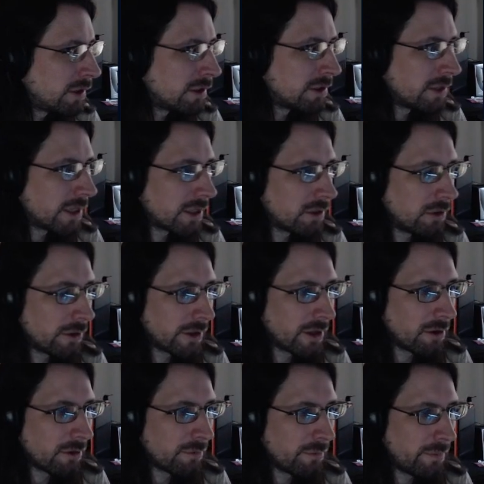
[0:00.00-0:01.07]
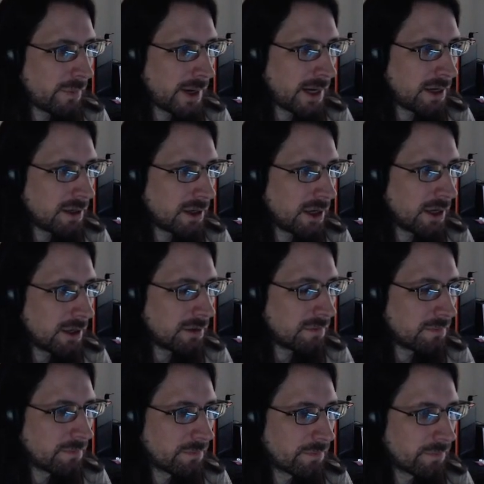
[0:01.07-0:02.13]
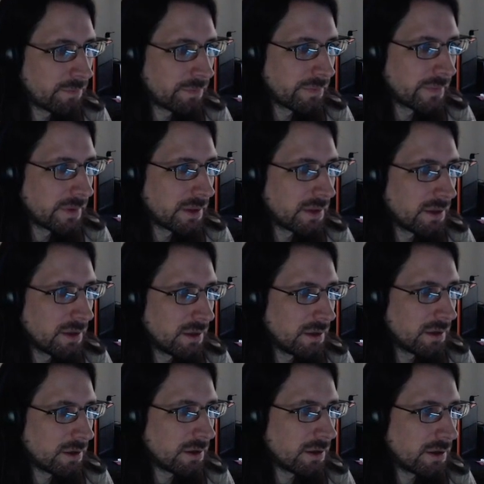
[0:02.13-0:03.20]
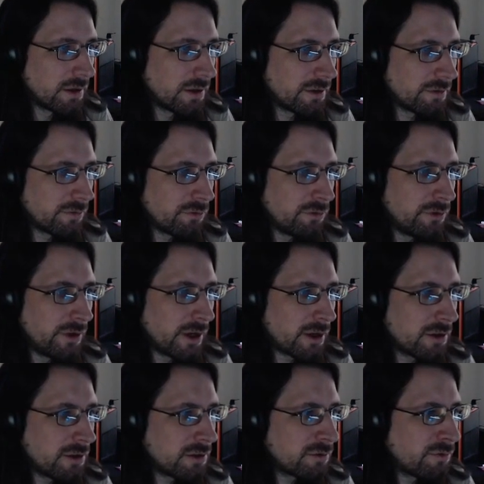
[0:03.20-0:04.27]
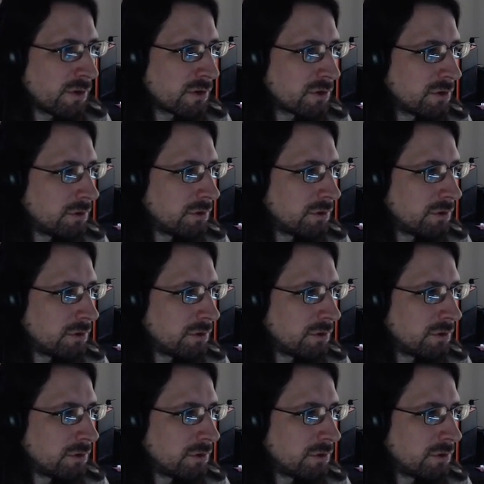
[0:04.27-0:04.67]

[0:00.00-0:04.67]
to take a look at our main again. Uh, none of these functions